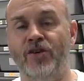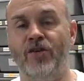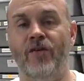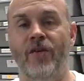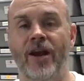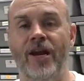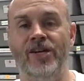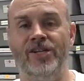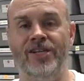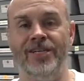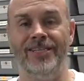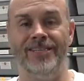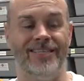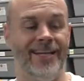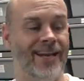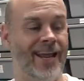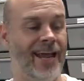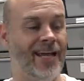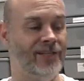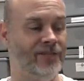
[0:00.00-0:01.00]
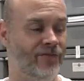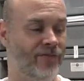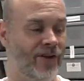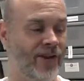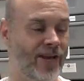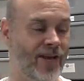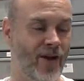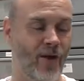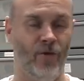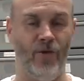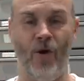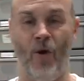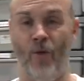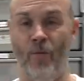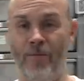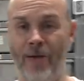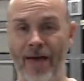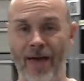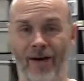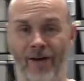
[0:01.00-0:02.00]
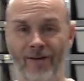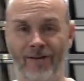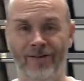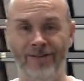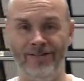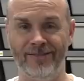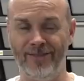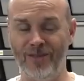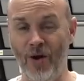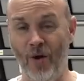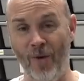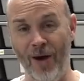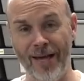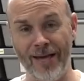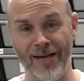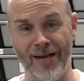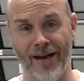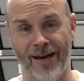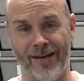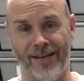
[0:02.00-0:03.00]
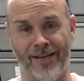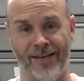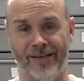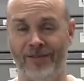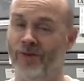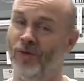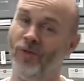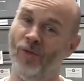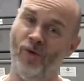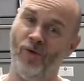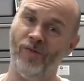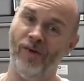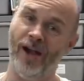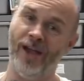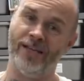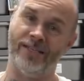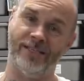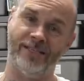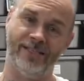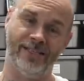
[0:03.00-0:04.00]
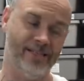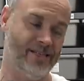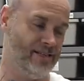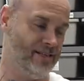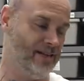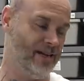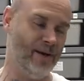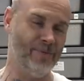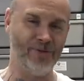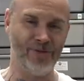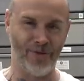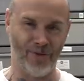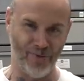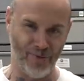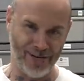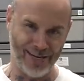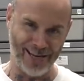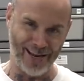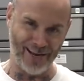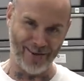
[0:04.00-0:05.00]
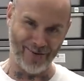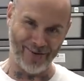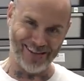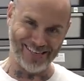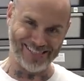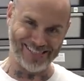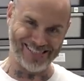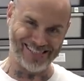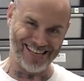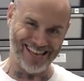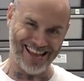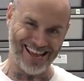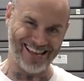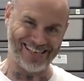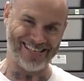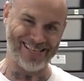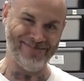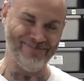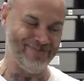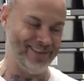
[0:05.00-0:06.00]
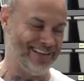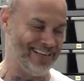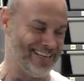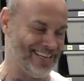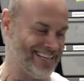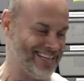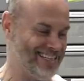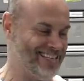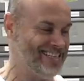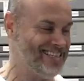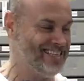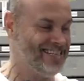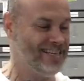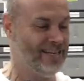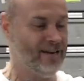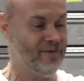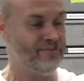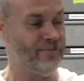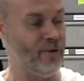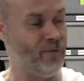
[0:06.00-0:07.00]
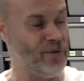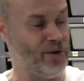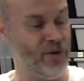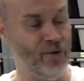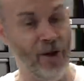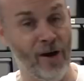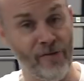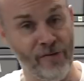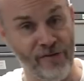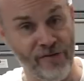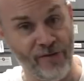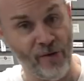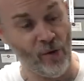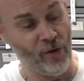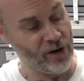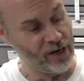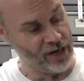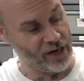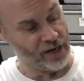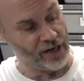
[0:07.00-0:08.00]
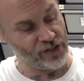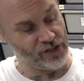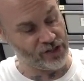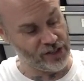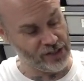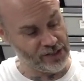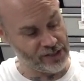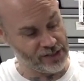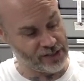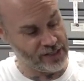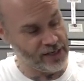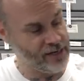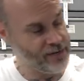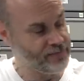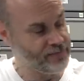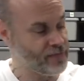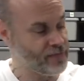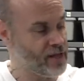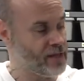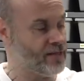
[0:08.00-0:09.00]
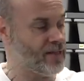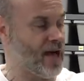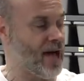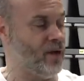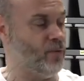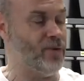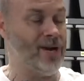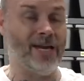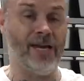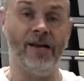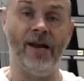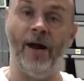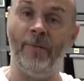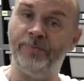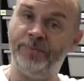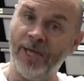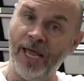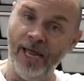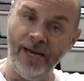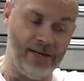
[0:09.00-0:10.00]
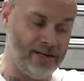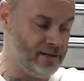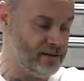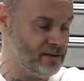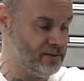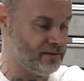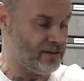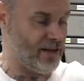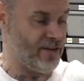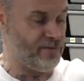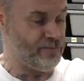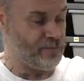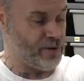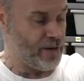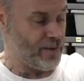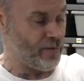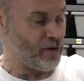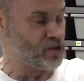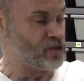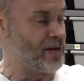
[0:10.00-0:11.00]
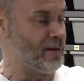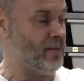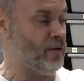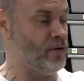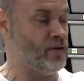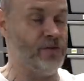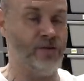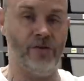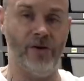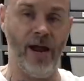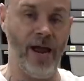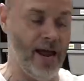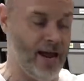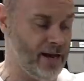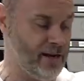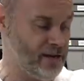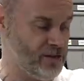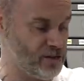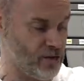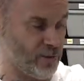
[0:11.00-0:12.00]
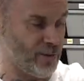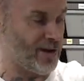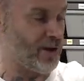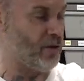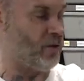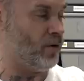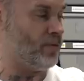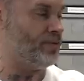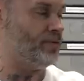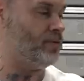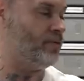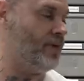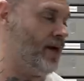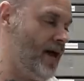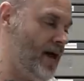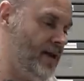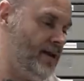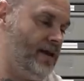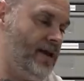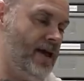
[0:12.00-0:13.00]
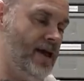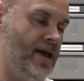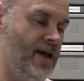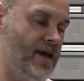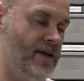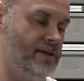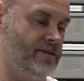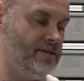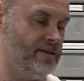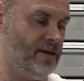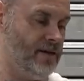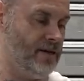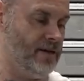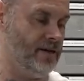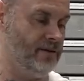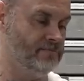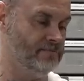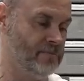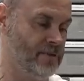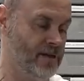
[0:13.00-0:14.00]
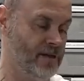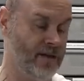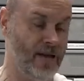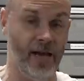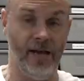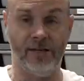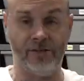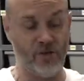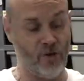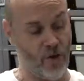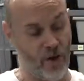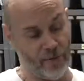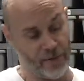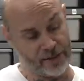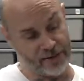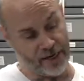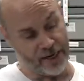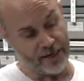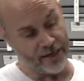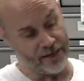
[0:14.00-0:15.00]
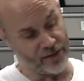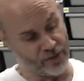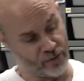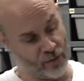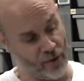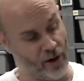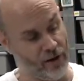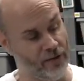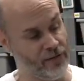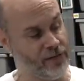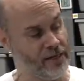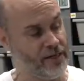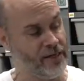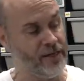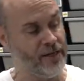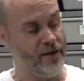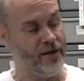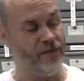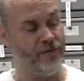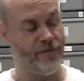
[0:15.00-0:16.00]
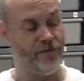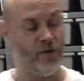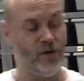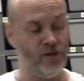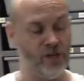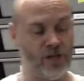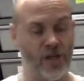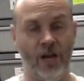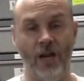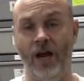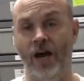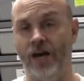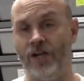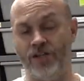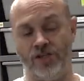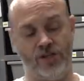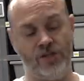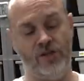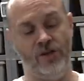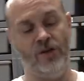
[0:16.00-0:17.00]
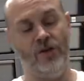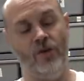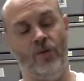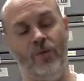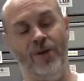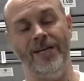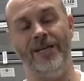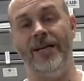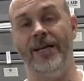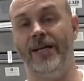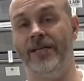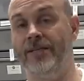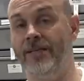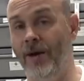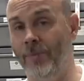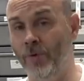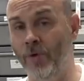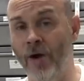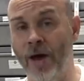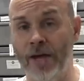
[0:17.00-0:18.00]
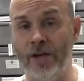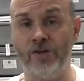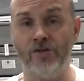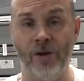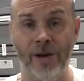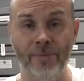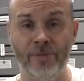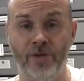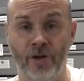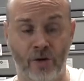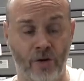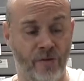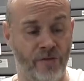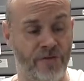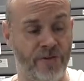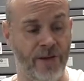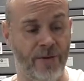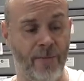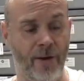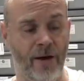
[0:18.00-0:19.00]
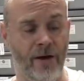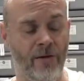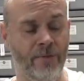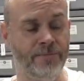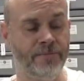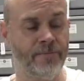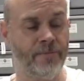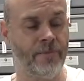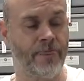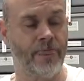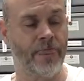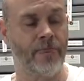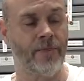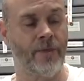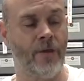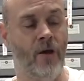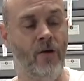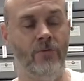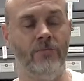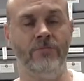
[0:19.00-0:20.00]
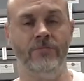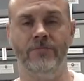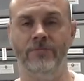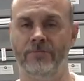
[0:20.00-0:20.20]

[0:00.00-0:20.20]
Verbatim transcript: Creation. Today's video, no mail, no egg cutting, so no race. I'm still winning anyways. Yeah, Team Billy. But we do have four clutches that we can update. They've pretty much come out of their egg, so we can go through that. And uh, yeah, so I'm excited as well. First clutch, we did a double het dreamsicle female. Oh.